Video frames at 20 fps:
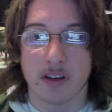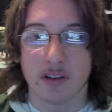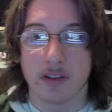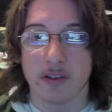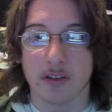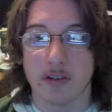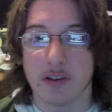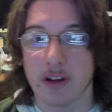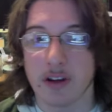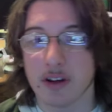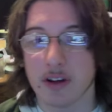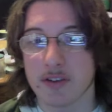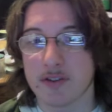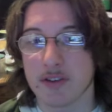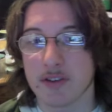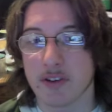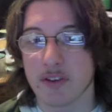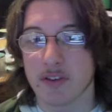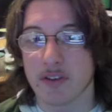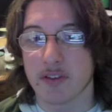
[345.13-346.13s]
They're not
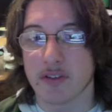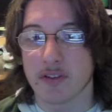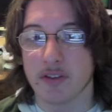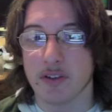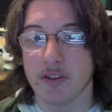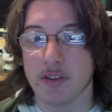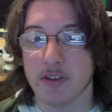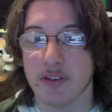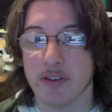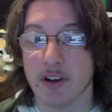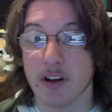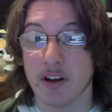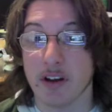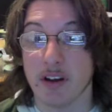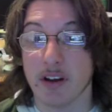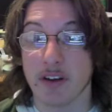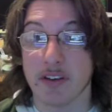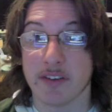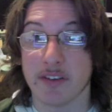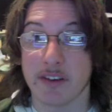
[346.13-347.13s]
just
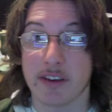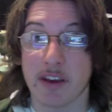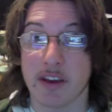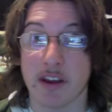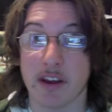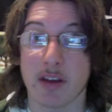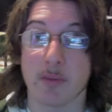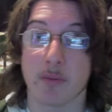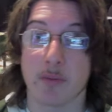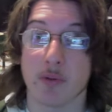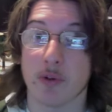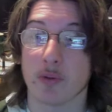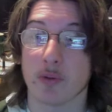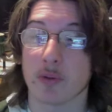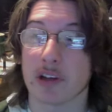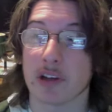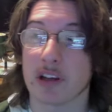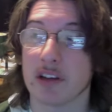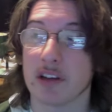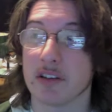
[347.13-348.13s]
done to gain more
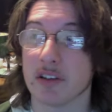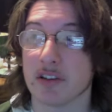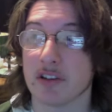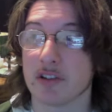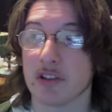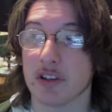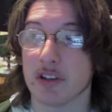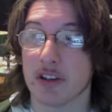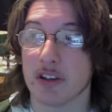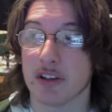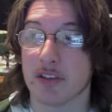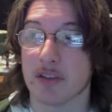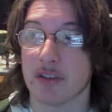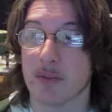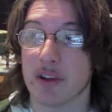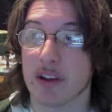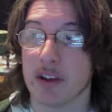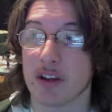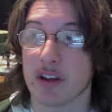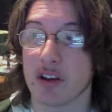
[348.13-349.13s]
recognition and to
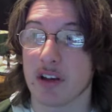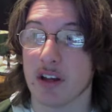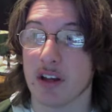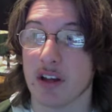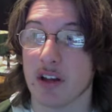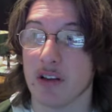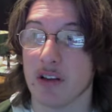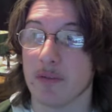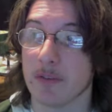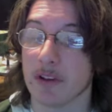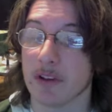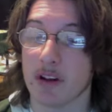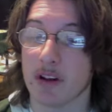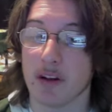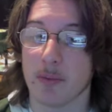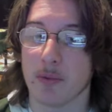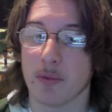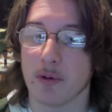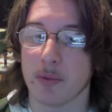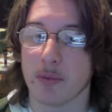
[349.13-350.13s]
make a hell of a
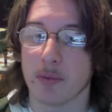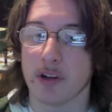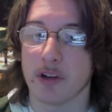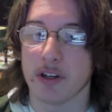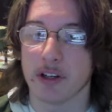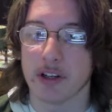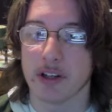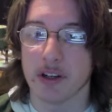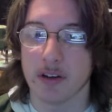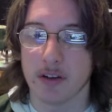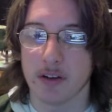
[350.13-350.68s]
lot more money.